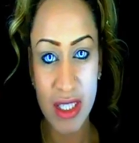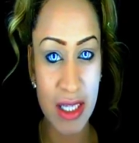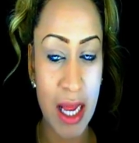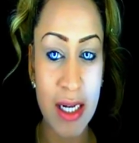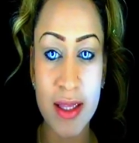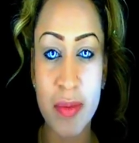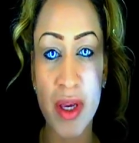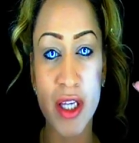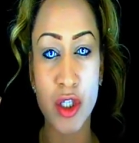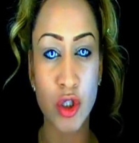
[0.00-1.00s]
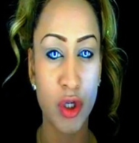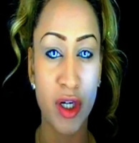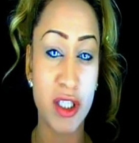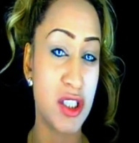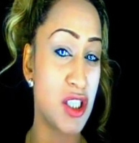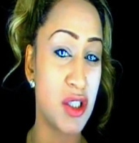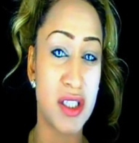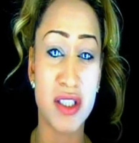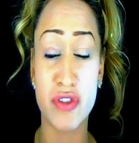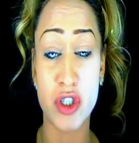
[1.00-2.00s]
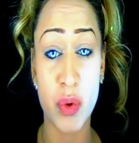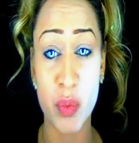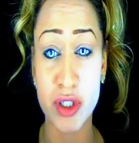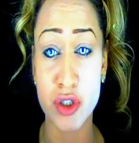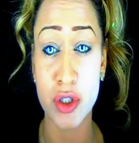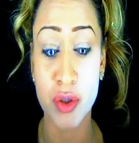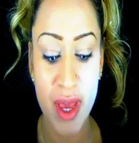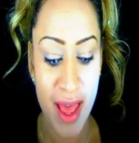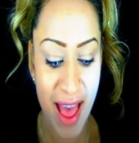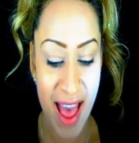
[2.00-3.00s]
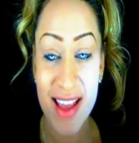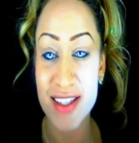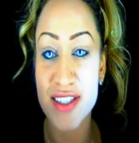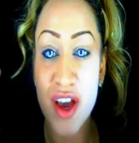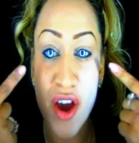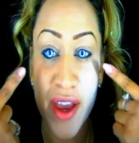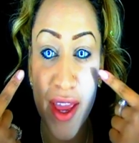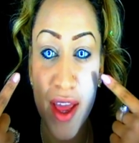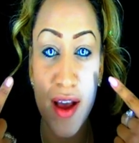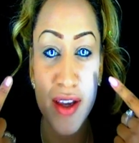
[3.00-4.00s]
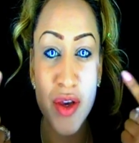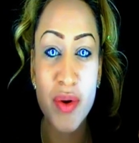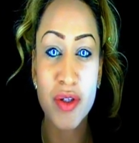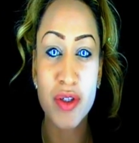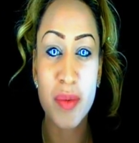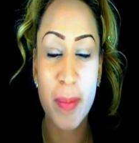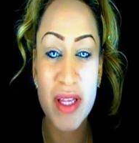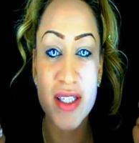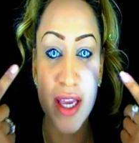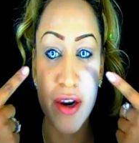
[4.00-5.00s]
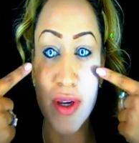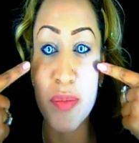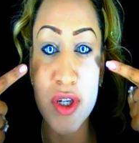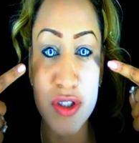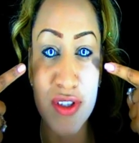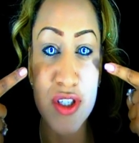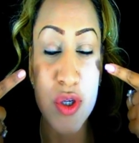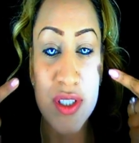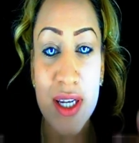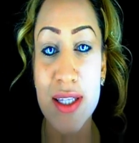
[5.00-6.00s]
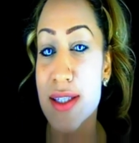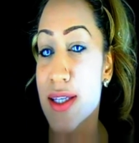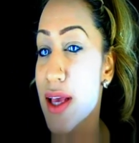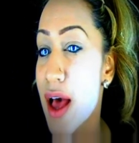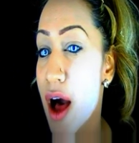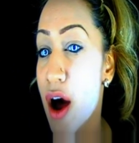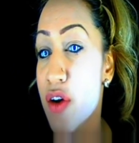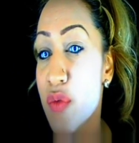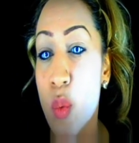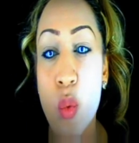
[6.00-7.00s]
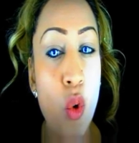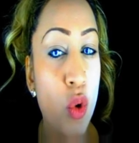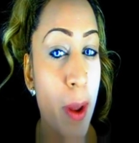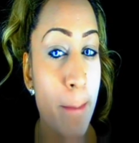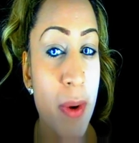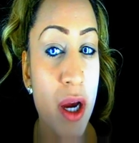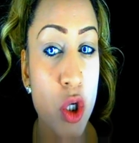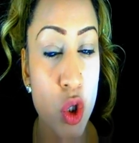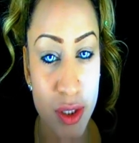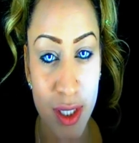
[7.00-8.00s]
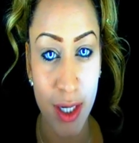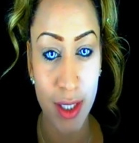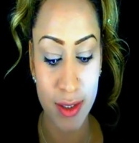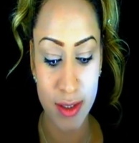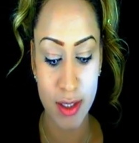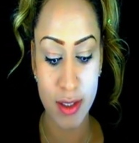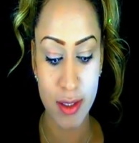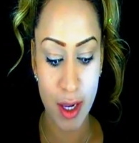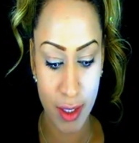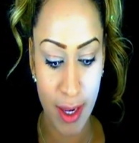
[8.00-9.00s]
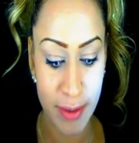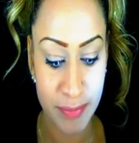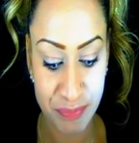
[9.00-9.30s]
coloured them in. You don't need to do this if you don't want to. And I know I looked a bit scary because of these contact lenses. I've worn my contact lenses, okay?